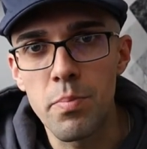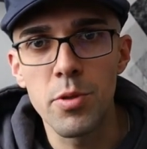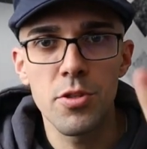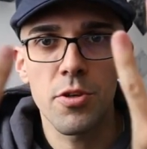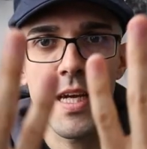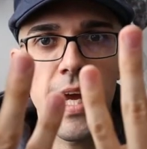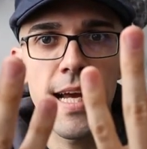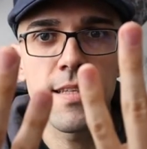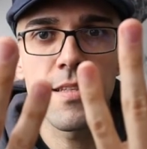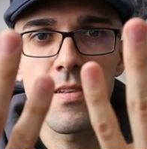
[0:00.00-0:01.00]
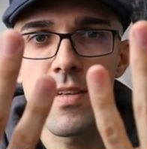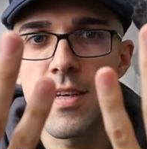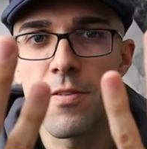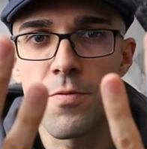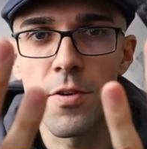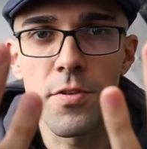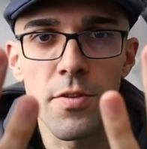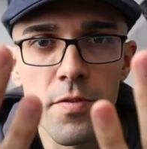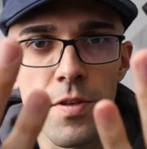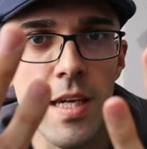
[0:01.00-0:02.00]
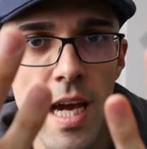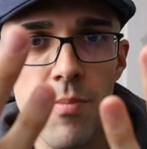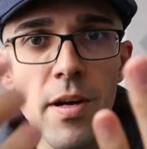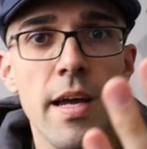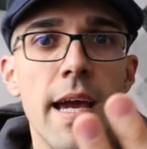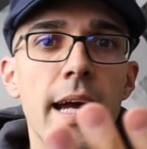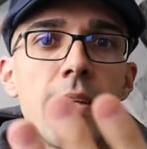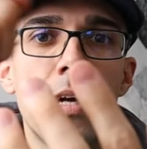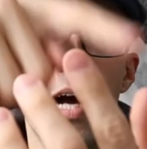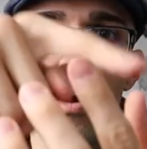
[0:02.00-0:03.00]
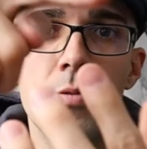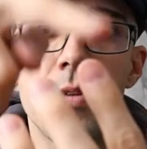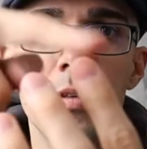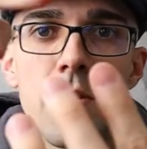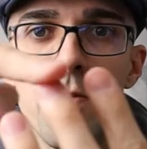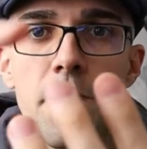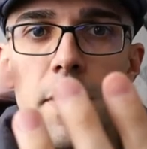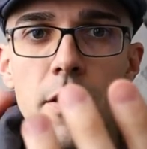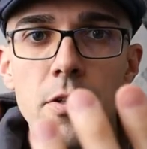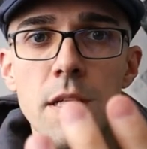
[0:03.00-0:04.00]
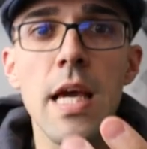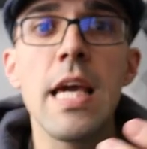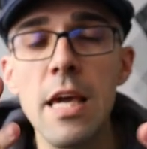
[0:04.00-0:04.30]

put your hands in front of the camera and count the fingers.